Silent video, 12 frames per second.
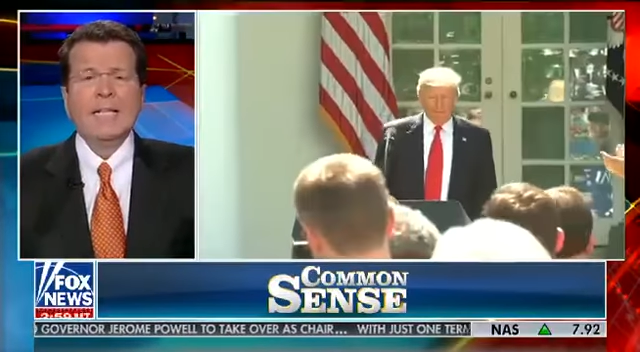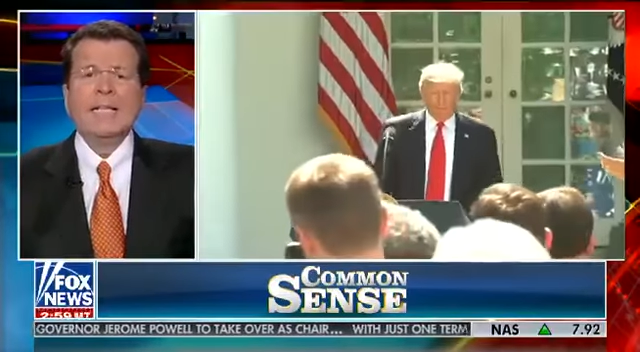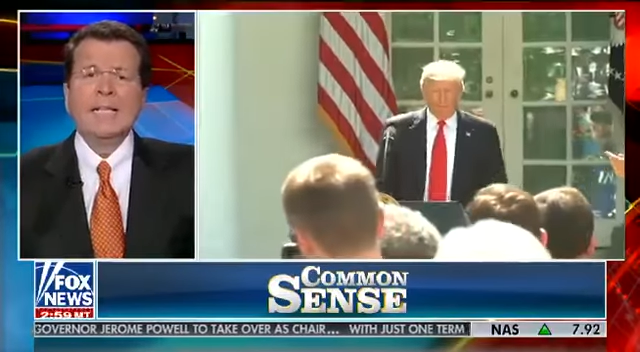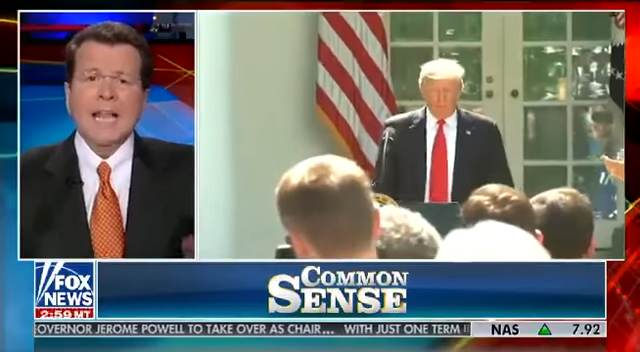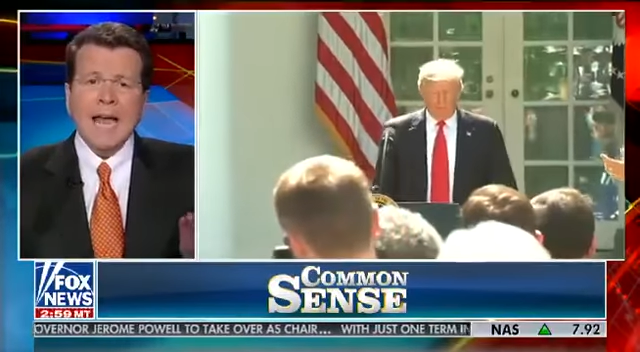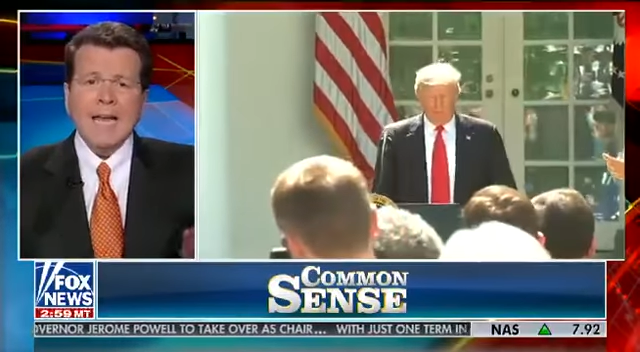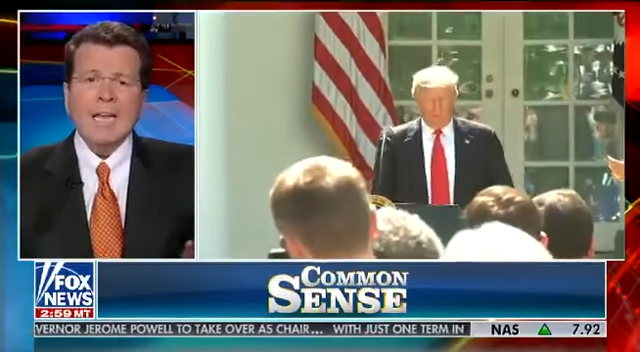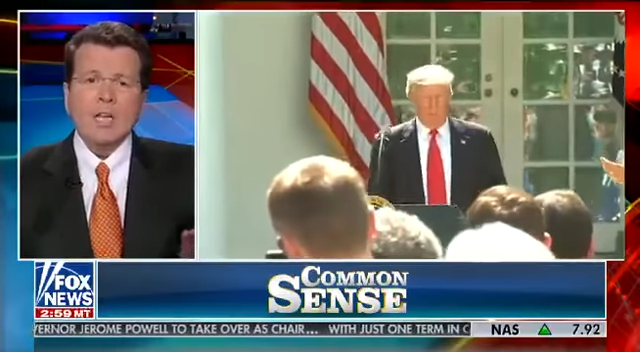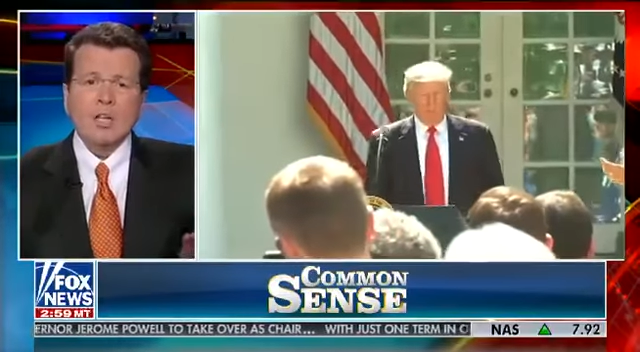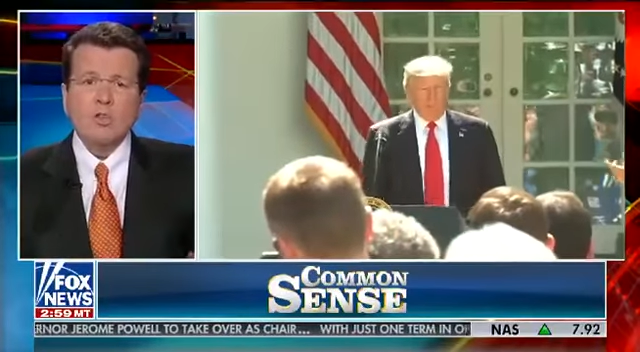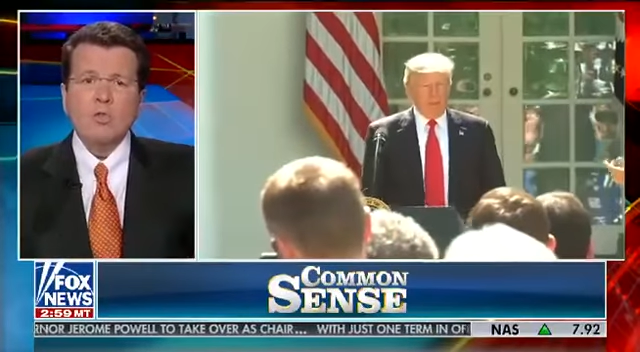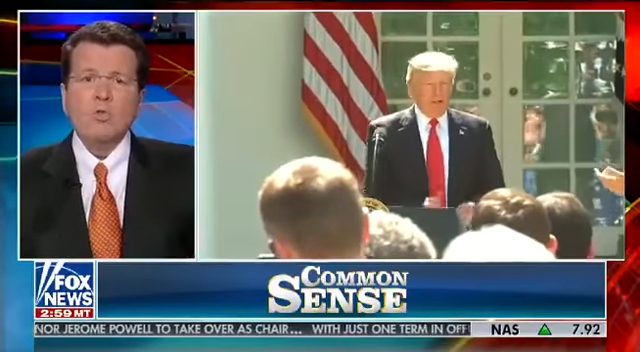Let
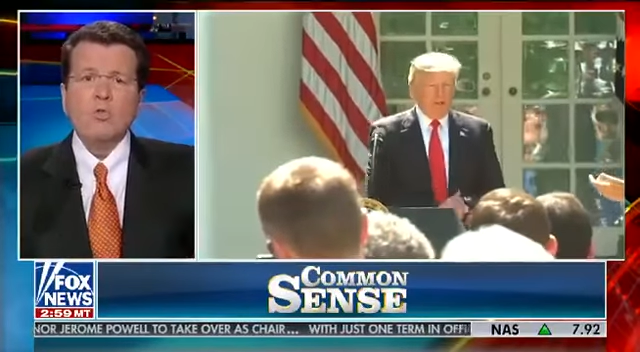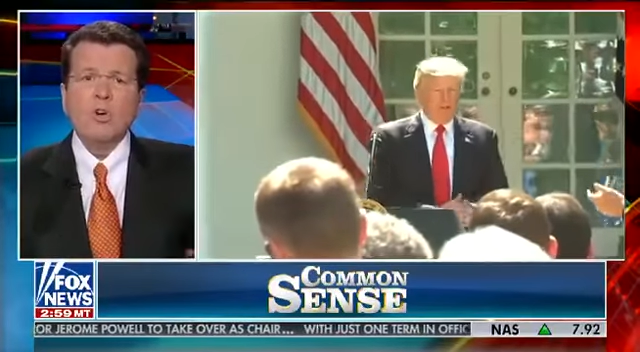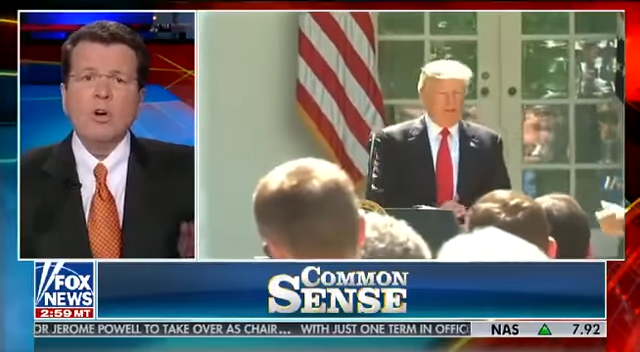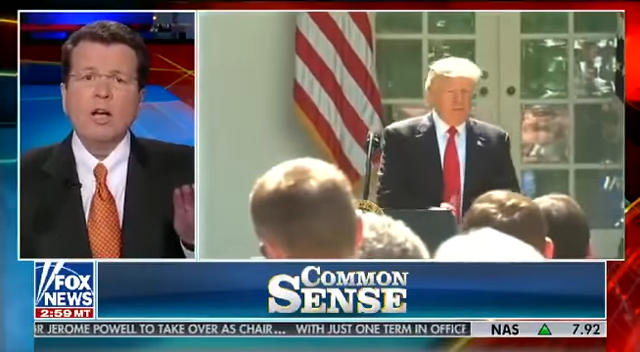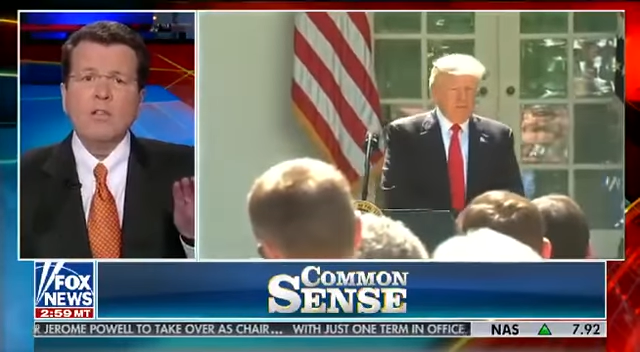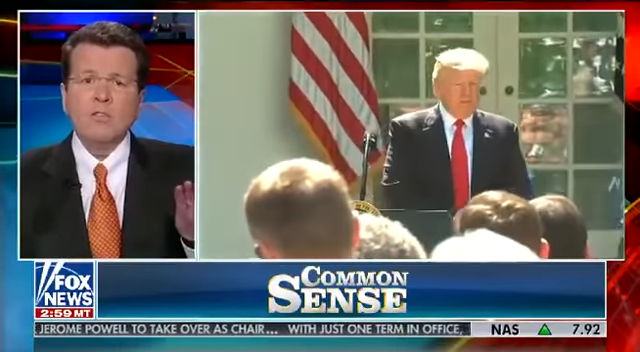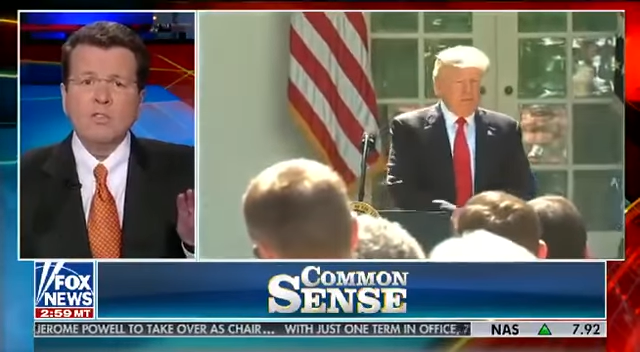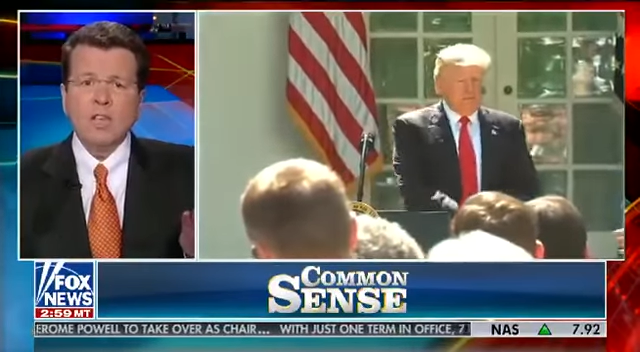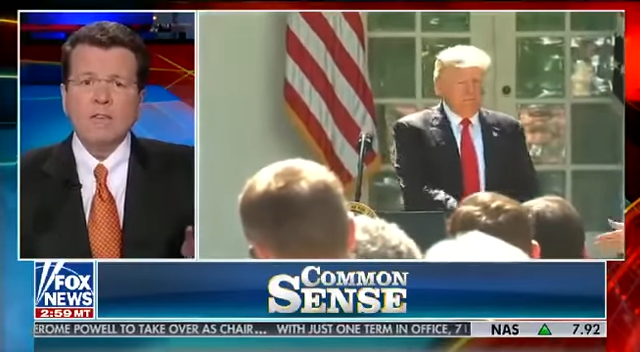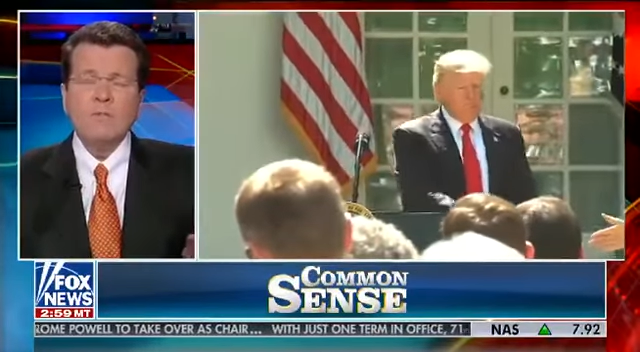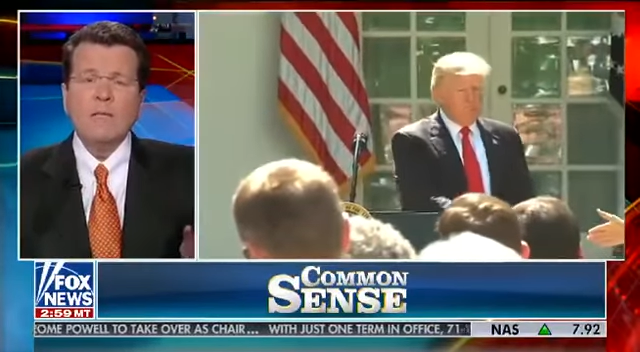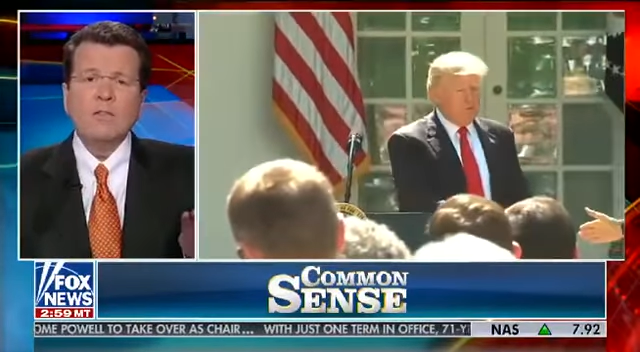your
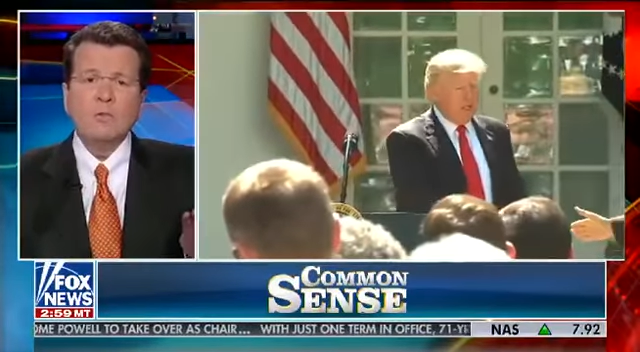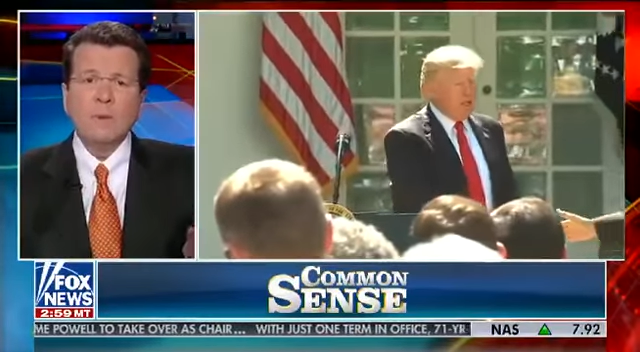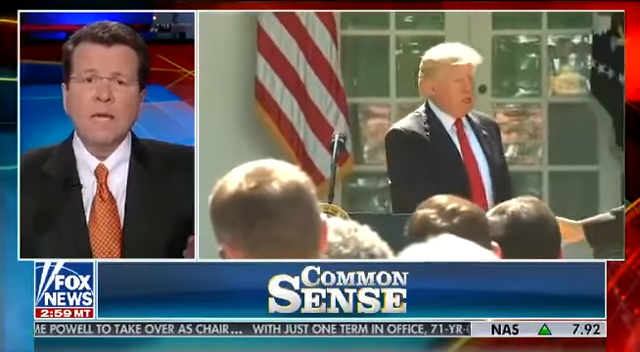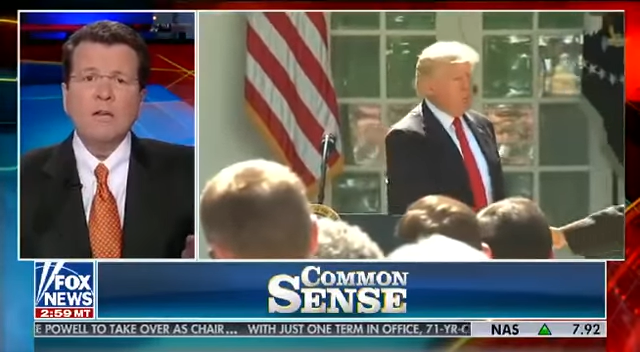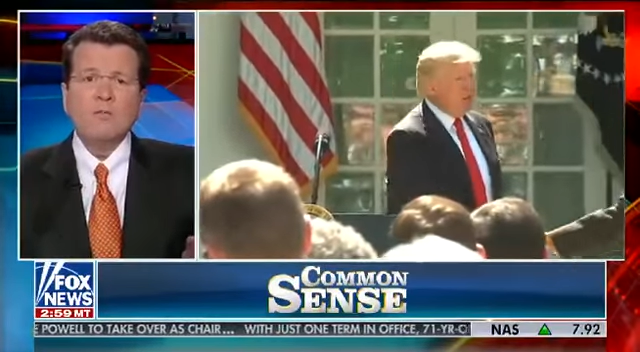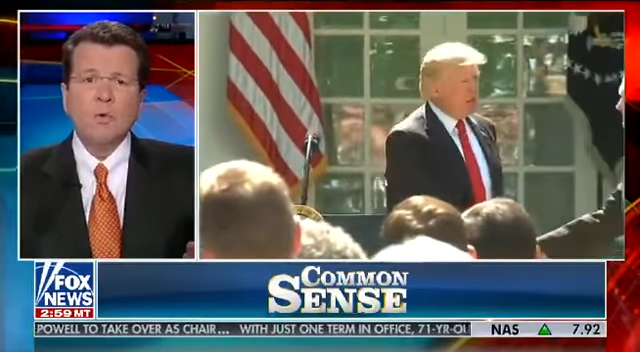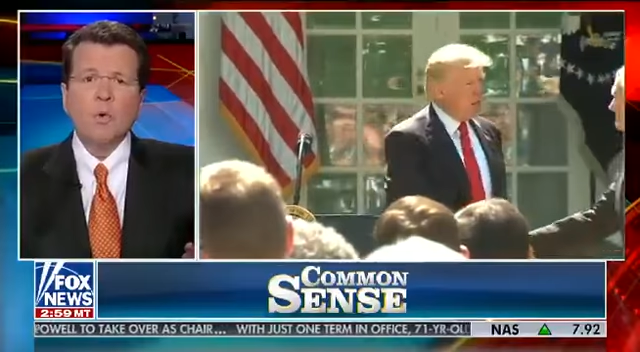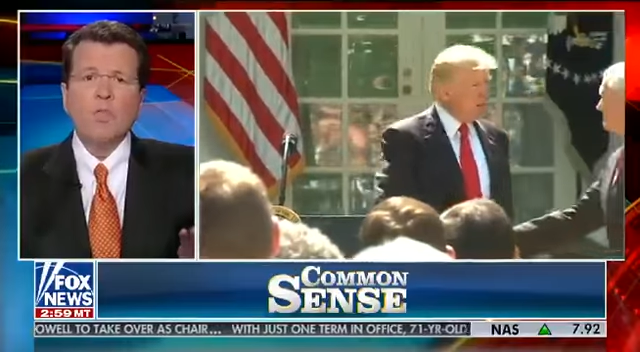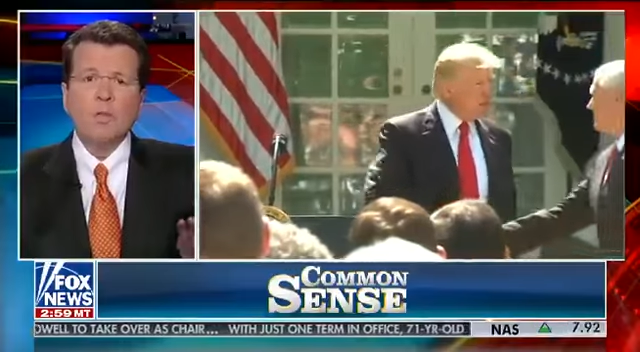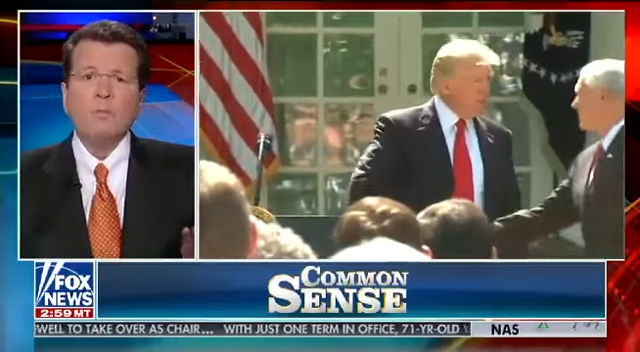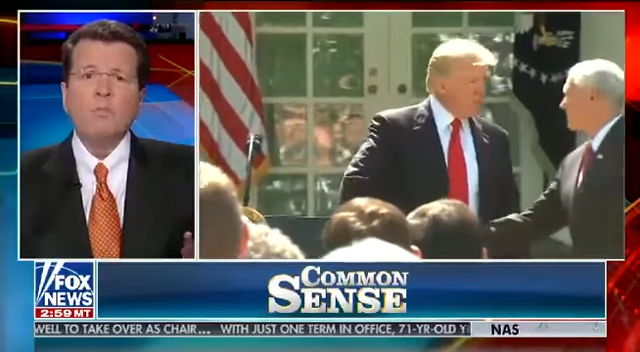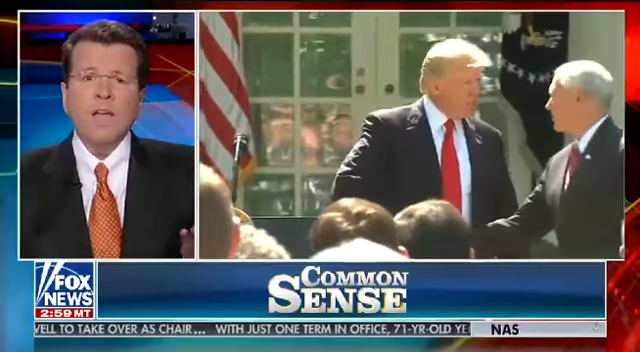achievements speak for
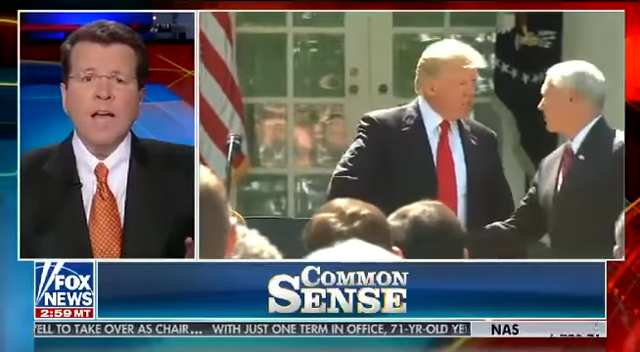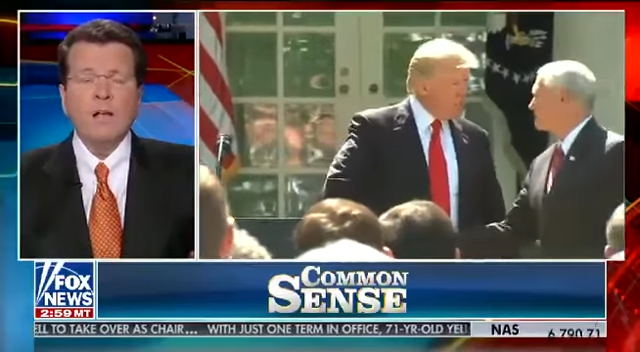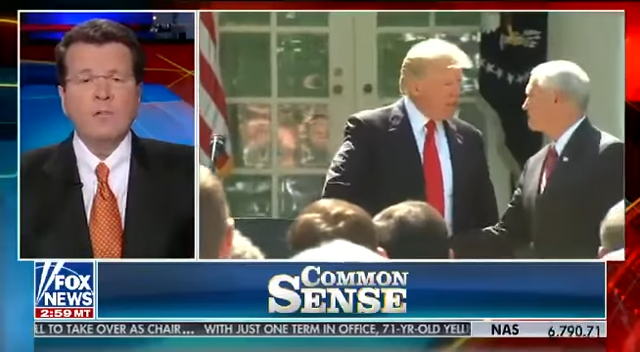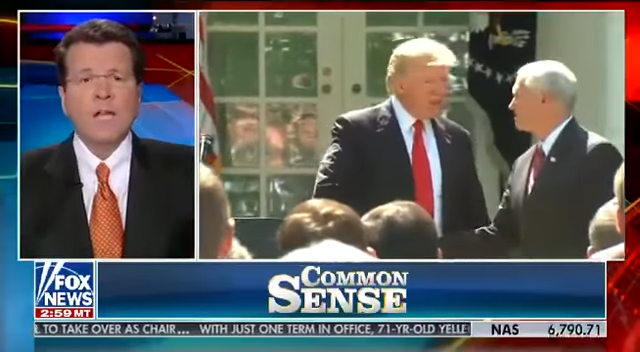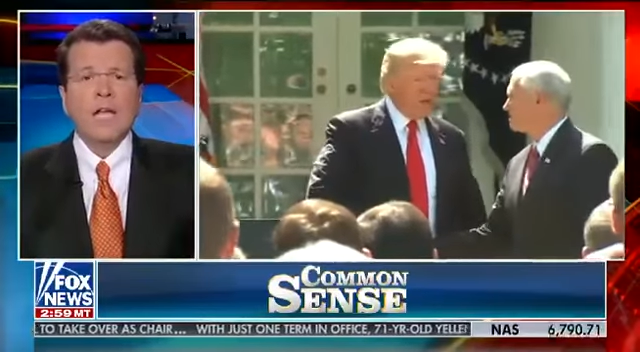themselves.